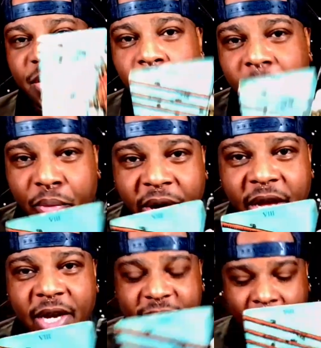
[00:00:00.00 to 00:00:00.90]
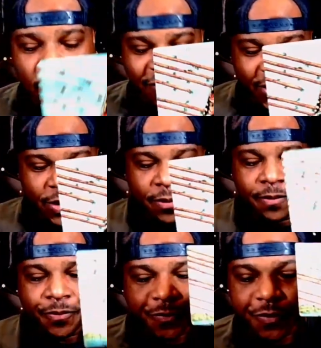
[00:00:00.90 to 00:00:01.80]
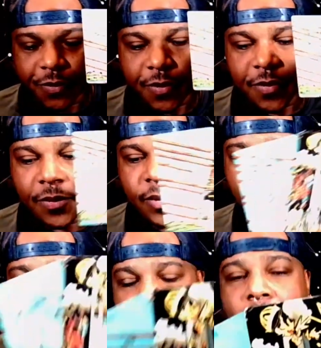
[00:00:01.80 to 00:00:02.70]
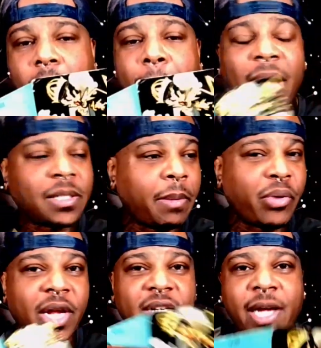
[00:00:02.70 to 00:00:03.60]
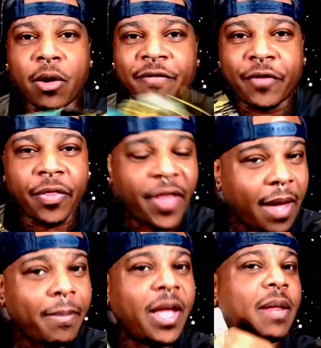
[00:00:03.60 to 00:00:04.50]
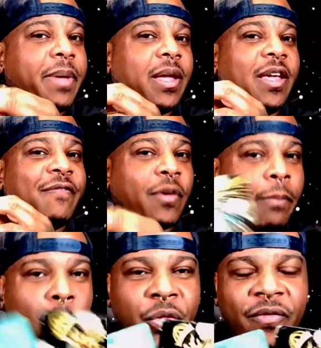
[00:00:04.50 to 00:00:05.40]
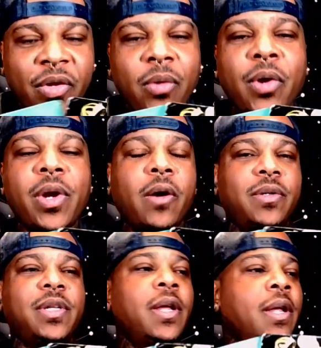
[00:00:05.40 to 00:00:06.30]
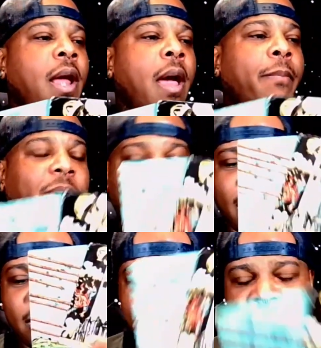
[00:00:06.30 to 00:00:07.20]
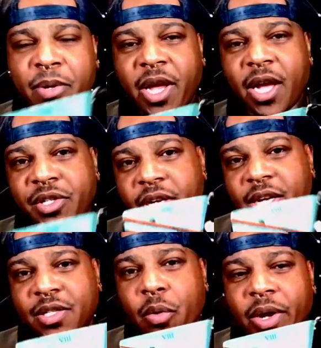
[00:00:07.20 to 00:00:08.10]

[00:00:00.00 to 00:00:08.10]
is going to bring in a tower for you. Possibly bring in a tower for them. It could be for both of you. Who knows? But this communication is